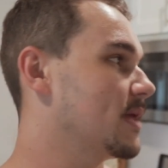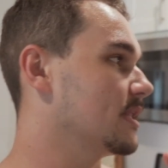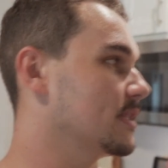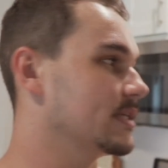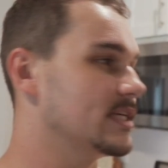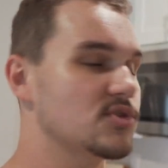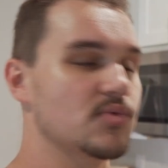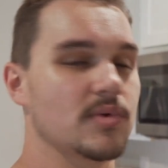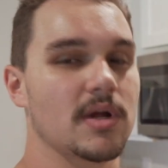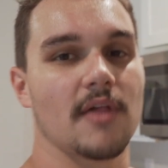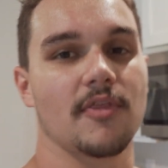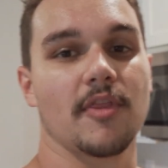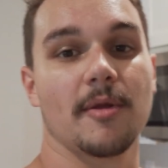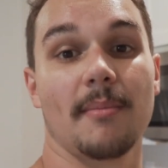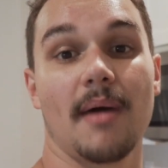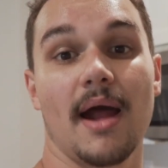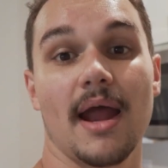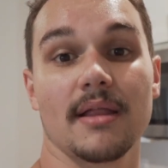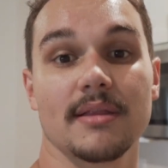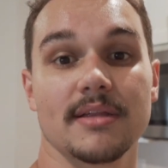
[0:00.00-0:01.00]
At least we got the
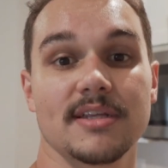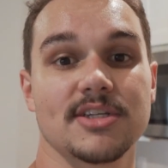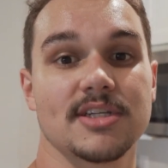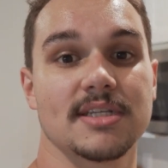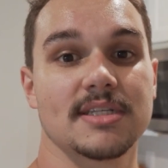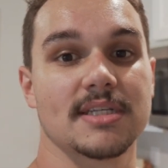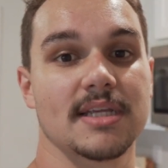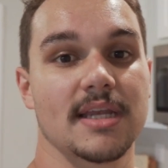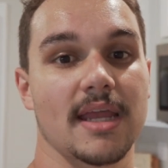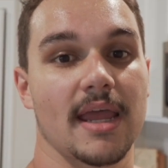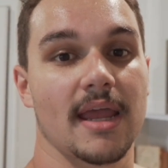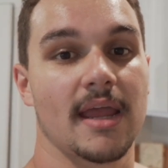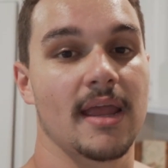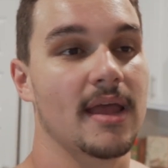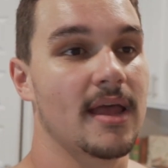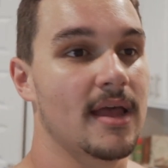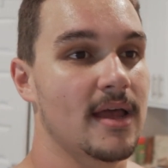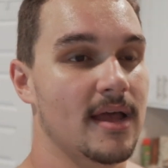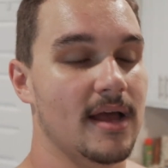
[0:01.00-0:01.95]
mileage in today.